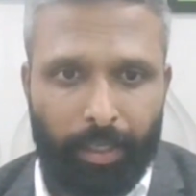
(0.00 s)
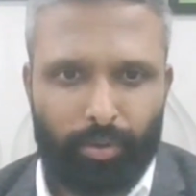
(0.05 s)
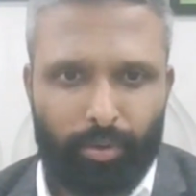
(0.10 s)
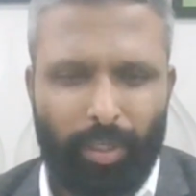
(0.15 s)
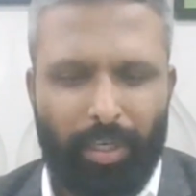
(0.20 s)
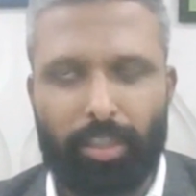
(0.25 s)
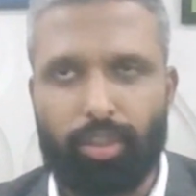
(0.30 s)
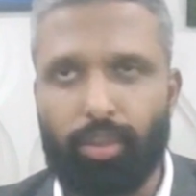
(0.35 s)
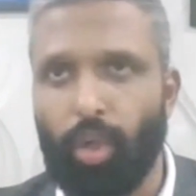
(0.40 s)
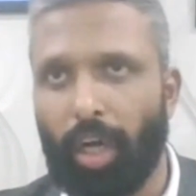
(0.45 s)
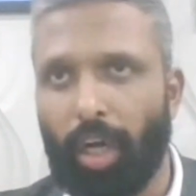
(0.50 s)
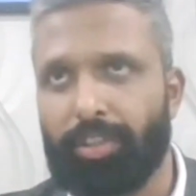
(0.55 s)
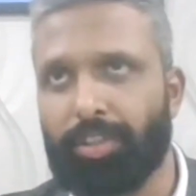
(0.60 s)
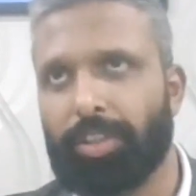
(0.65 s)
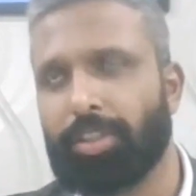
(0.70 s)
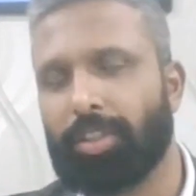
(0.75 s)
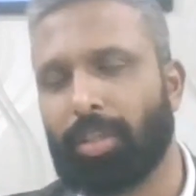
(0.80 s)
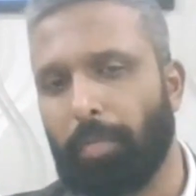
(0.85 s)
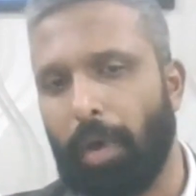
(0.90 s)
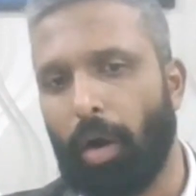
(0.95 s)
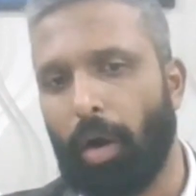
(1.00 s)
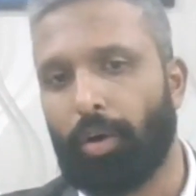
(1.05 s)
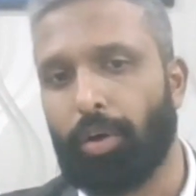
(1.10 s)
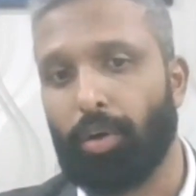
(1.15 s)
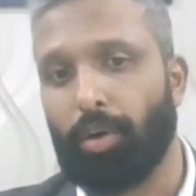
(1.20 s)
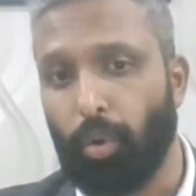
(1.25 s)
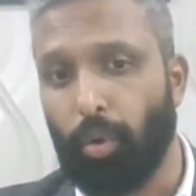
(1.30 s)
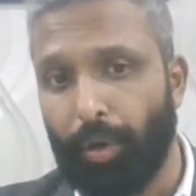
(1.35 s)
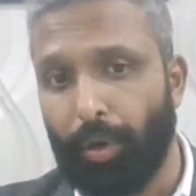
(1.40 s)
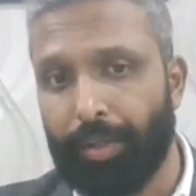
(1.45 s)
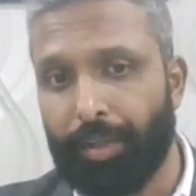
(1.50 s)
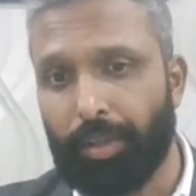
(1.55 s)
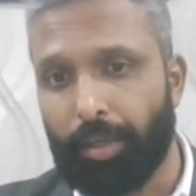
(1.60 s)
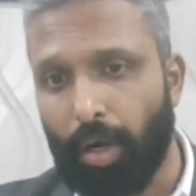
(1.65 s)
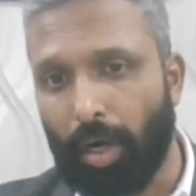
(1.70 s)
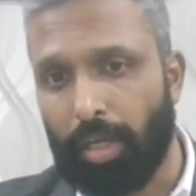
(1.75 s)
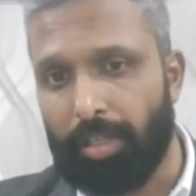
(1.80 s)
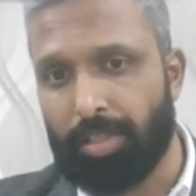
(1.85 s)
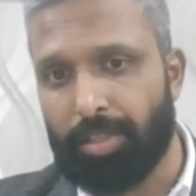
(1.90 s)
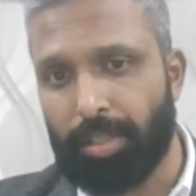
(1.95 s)
So it is not just about knowing the
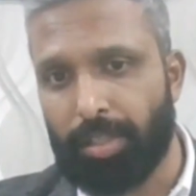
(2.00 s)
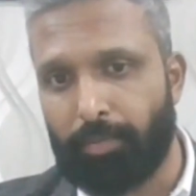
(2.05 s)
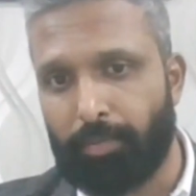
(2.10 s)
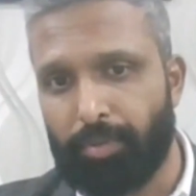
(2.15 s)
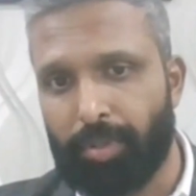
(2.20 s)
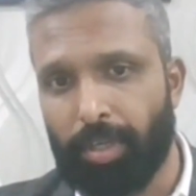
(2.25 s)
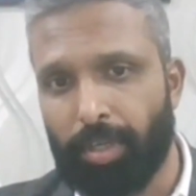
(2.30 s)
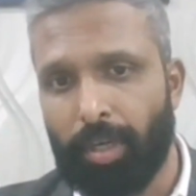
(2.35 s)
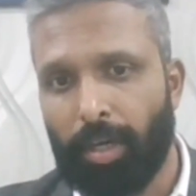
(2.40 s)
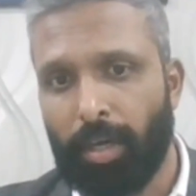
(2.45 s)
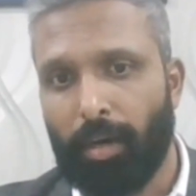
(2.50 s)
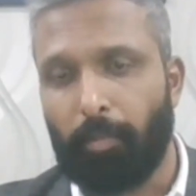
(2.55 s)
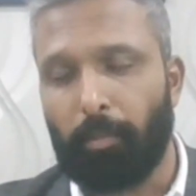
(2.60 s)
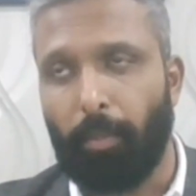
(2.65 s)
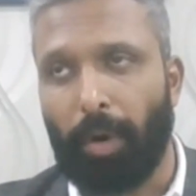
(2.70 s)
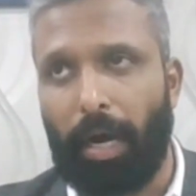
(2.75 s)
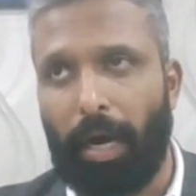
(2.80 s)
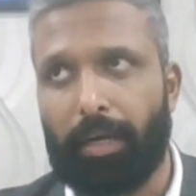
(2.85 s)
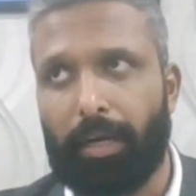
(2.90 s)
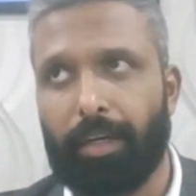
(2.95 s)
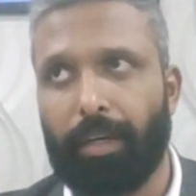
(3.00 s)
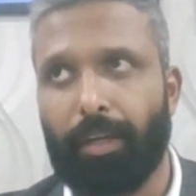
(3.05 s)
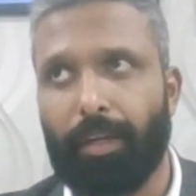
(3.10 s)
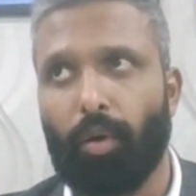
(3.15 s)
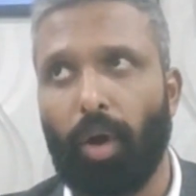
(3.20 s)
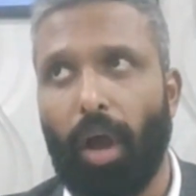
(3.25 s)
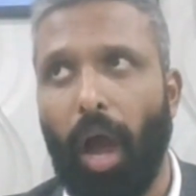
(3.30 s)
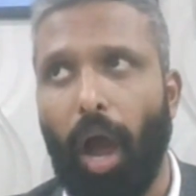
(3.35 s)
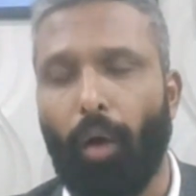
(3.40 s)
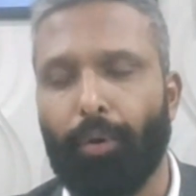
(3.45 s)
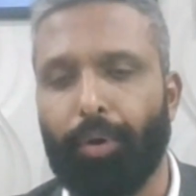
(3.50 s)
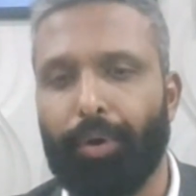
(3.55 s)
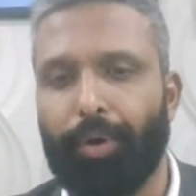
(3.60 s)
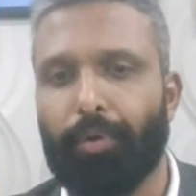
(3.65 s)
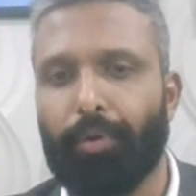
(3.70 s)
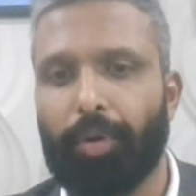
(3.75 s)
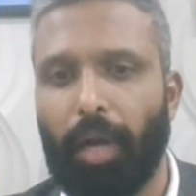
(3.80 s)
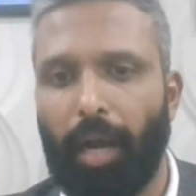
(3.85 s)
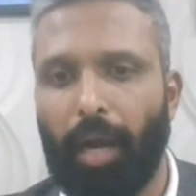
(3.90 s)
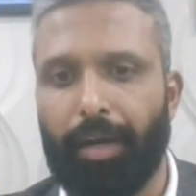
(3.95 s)
concept, but you know how do
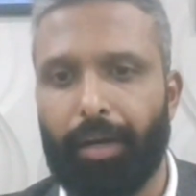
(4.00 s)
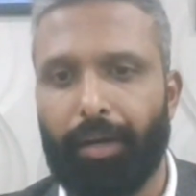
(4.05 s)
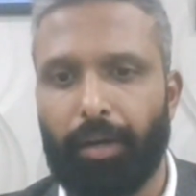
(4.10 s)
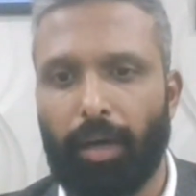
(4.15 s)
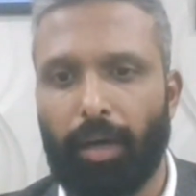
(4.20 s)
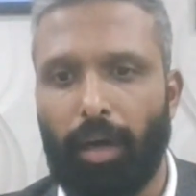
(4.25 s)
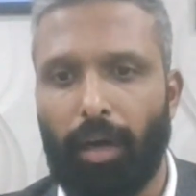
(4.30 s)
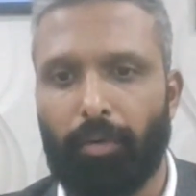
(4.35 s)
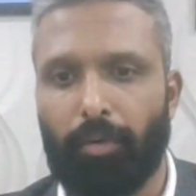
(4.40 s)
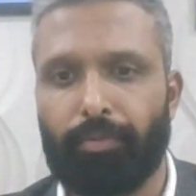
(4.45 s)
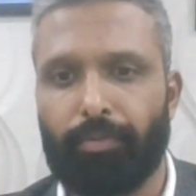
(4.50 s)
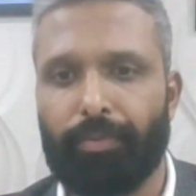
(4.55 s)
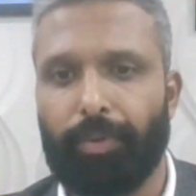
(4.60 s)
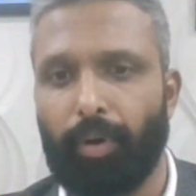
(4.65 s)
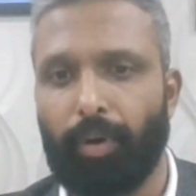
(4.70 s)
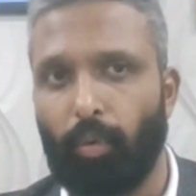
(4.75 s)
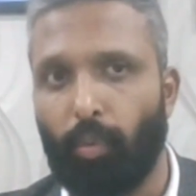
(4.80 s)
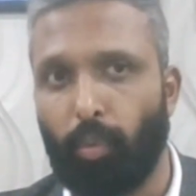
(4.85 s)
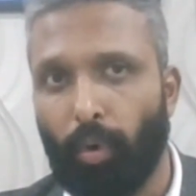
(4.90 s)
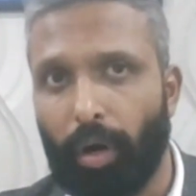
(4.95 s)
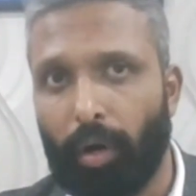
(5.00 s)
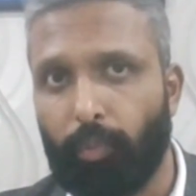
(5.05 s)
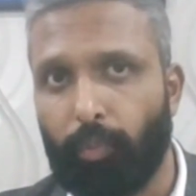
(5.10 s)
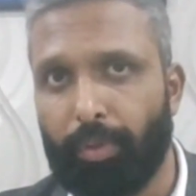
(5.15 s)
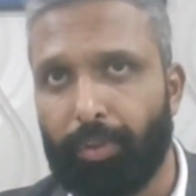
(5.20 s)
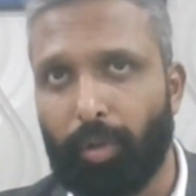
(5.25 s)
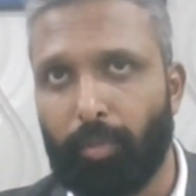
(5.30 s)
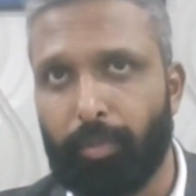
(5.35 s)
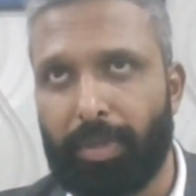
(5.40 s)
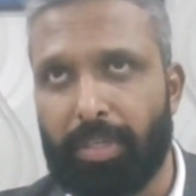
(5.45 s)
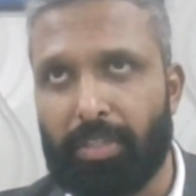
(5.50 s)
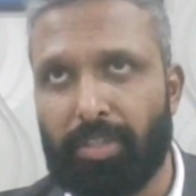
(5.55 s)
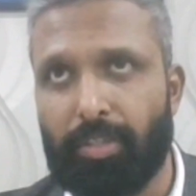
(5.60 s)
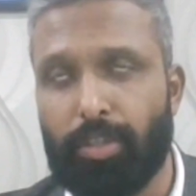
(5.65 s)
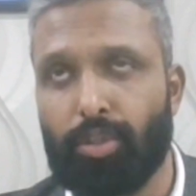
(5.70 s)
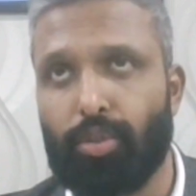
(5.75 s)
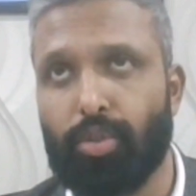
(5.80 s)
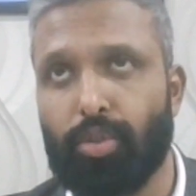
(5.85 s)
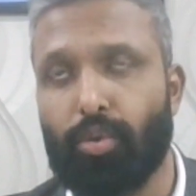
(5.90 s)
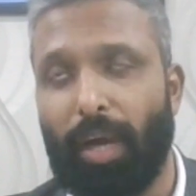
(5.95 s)
you kind of you know work with your
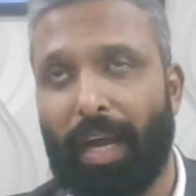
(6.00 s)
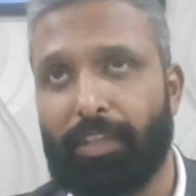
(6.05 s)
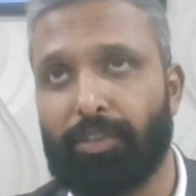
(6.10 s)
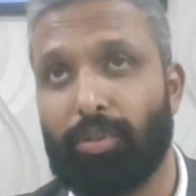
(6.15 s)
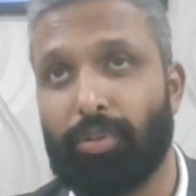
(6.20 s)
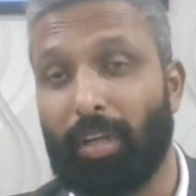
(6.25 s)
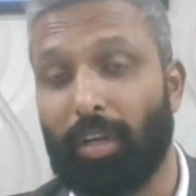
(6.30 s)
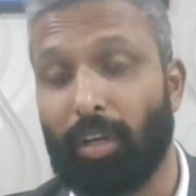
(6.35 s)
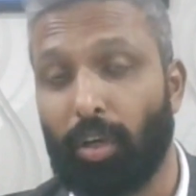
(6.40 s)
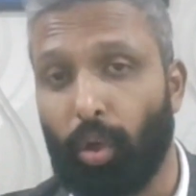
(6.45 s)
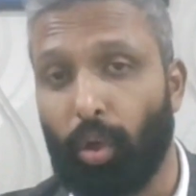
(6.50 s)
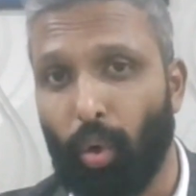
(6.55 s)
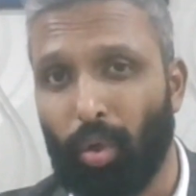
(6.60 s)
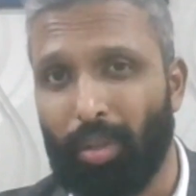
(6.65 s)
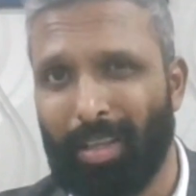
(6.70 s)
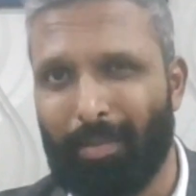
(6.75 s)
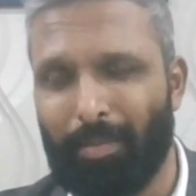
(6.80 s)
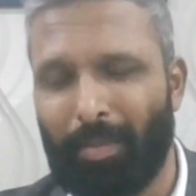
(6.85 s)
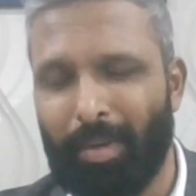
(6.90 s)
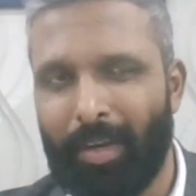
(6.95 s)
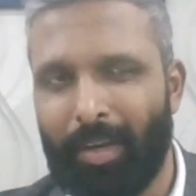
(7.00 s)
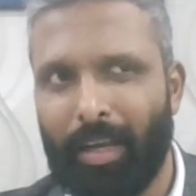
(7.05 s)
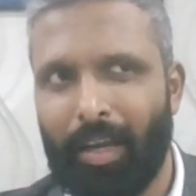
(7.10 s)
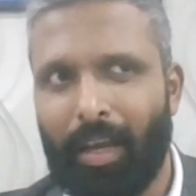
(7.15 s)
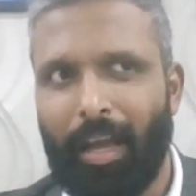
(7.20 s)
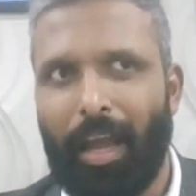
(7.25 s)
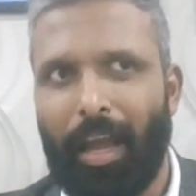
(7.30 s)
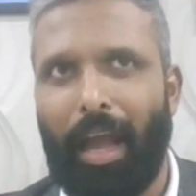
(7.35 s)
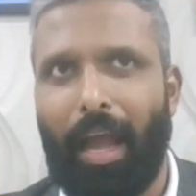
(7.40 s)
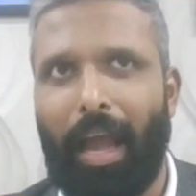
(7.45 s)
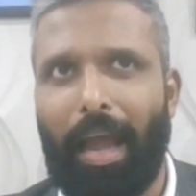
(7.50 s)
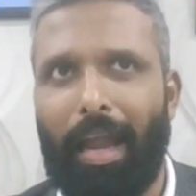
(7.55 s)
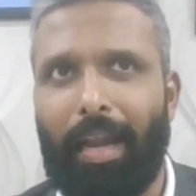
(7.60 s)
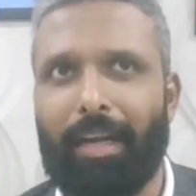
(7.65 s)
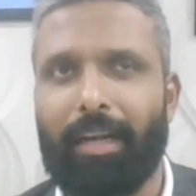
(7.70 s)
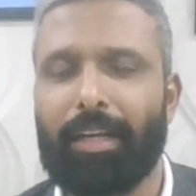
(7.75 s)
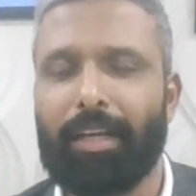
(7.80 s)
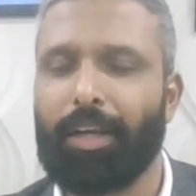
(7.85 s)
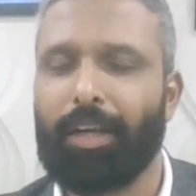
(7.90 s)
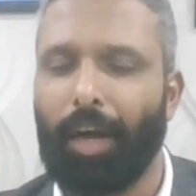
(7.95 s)
business to actually grow them
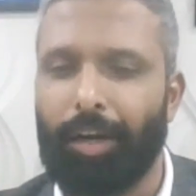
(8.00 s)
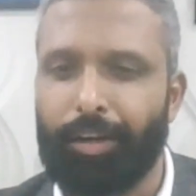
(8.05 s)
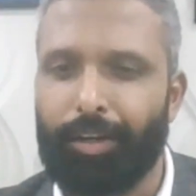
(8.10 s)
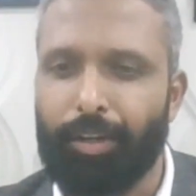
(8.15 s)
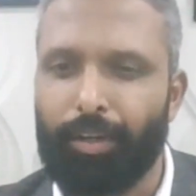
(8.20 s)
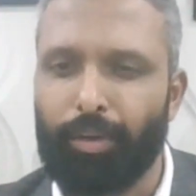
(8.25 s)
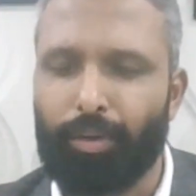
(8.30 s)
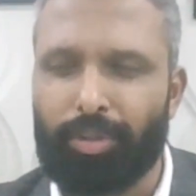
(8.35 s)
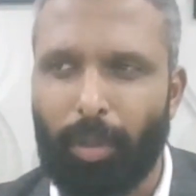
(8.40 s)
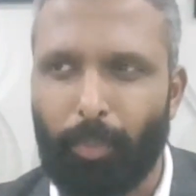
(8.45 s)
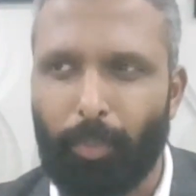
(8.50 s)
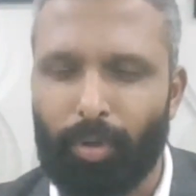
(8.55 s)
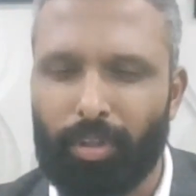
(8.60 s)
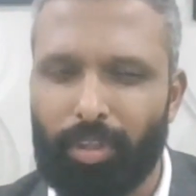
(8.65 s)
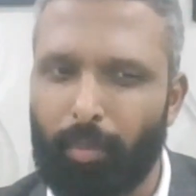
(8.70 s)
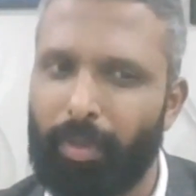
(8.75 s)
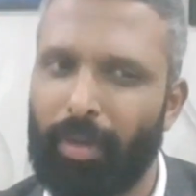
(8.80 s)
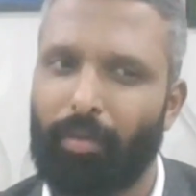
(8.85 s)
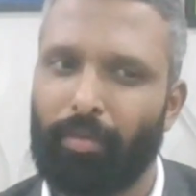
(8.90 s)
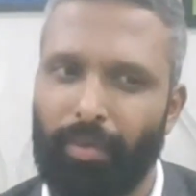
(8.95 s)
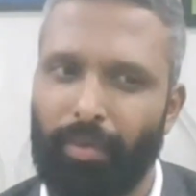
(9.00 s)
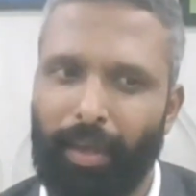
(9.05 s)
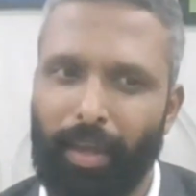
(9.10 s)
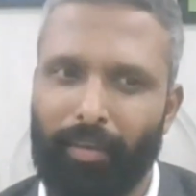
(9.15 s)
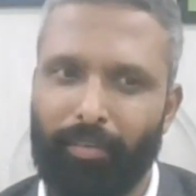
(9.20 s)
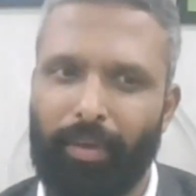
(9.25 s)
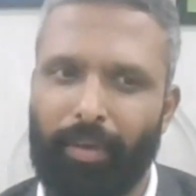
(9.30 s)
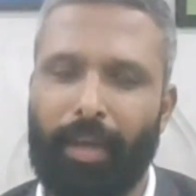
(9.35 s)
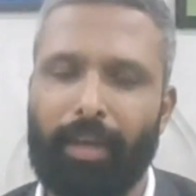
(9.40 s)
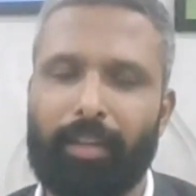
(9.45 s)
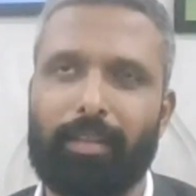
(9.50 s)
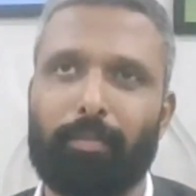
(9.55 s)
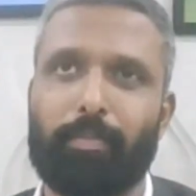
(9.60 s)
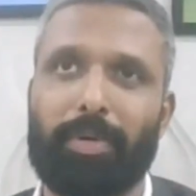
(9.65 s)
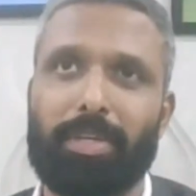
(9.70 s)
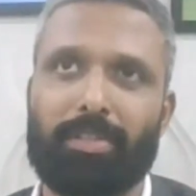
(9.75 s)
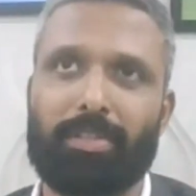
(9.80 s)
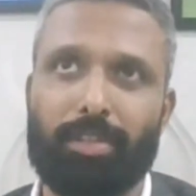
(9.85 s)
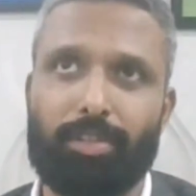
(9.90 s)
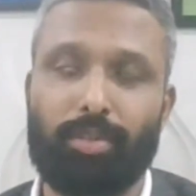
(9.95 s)
and continue to support them in a way where the
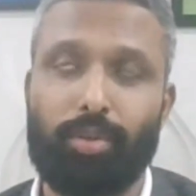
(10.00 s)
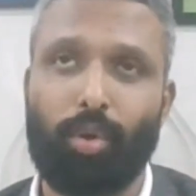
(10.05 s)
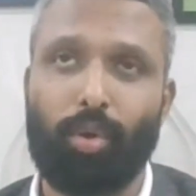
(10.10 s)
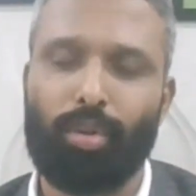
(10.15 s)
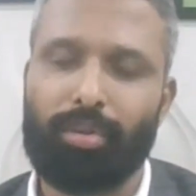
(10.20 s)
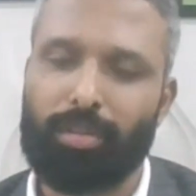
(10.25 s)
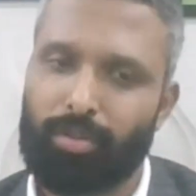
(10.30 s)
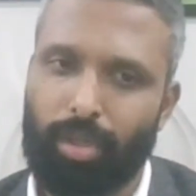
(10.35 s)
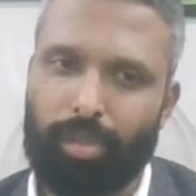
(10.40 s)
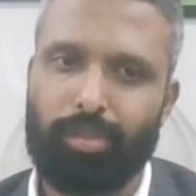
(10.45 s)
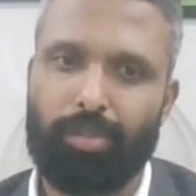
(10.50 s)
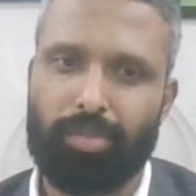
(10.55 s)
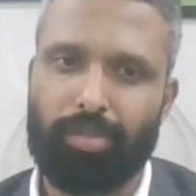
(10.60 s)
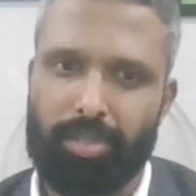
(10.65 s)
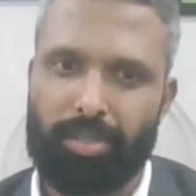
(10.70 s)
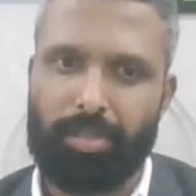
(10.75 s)
business growth is also